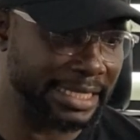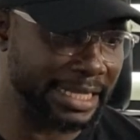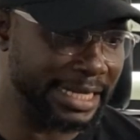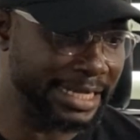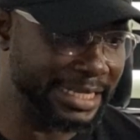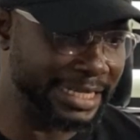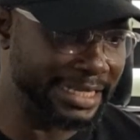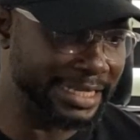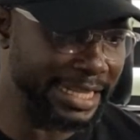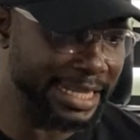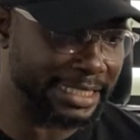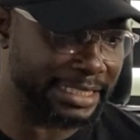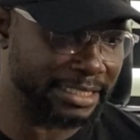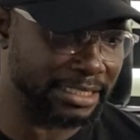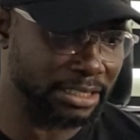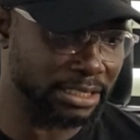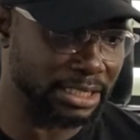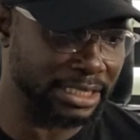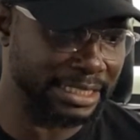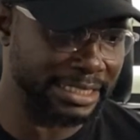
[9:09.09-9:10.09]
Then the
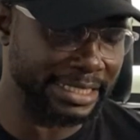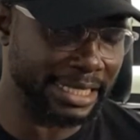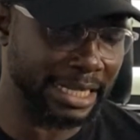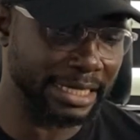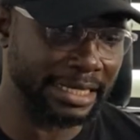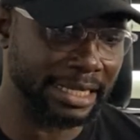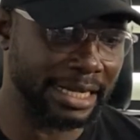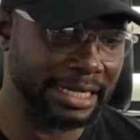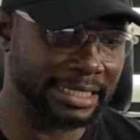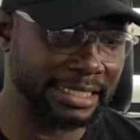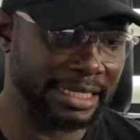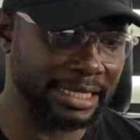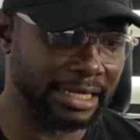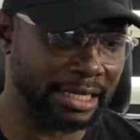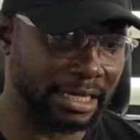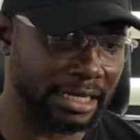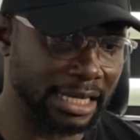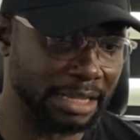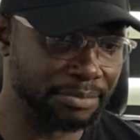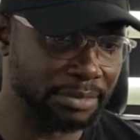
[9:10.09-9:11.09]
date is down here
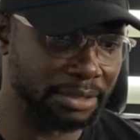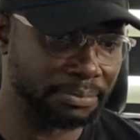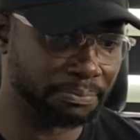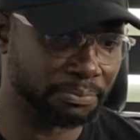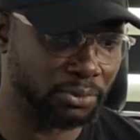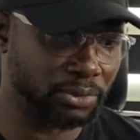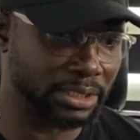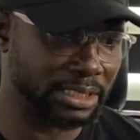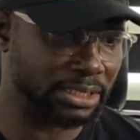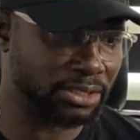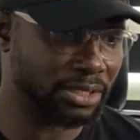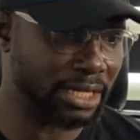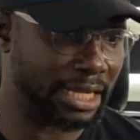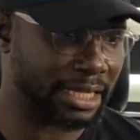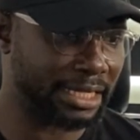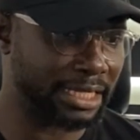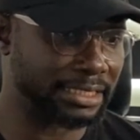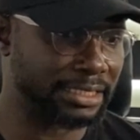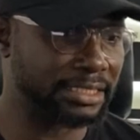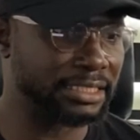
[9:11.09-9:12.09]
now. Let me put it so that
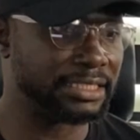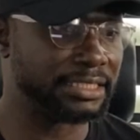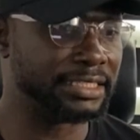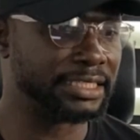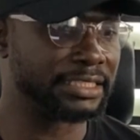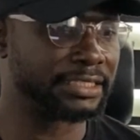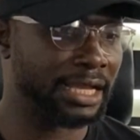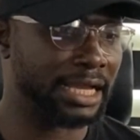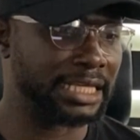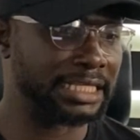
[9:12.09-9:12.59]
I can see the date.